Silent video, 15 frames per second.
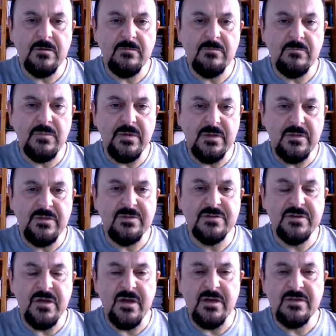in this
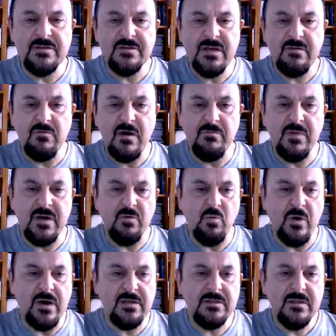case one by
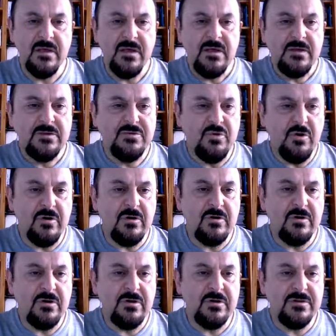one.
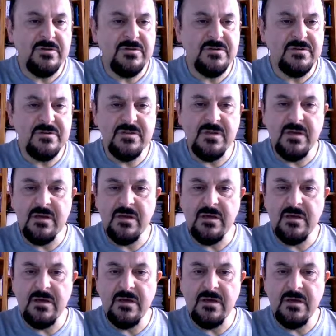So this is
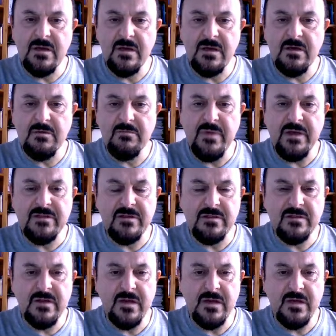the method
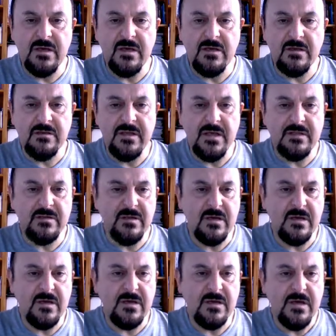
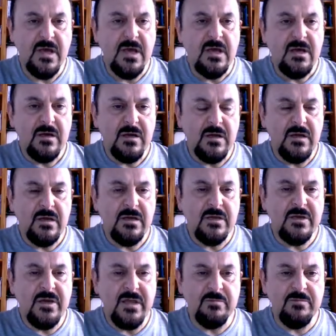that
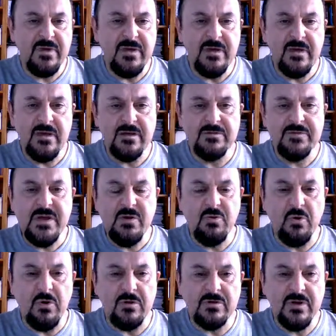can be
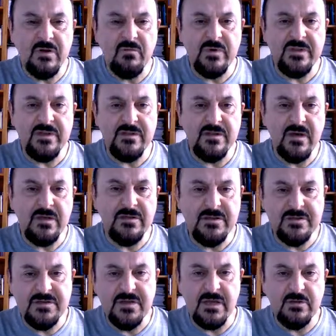recalled within
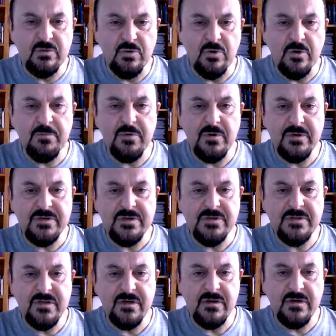this loop.
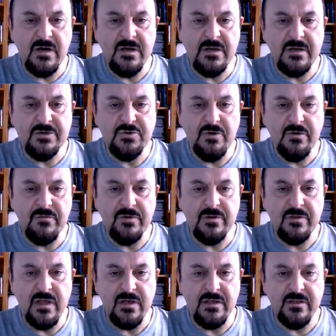I can show you
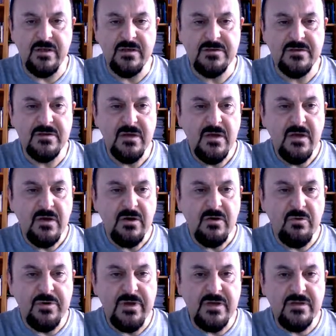like this.
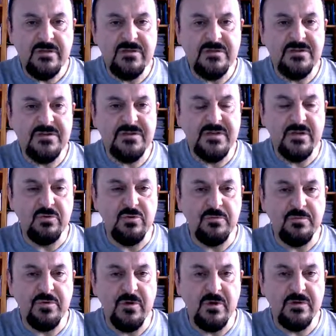Okay, this is the loop
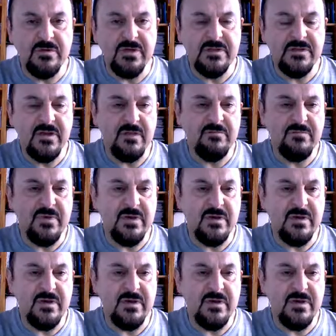that can be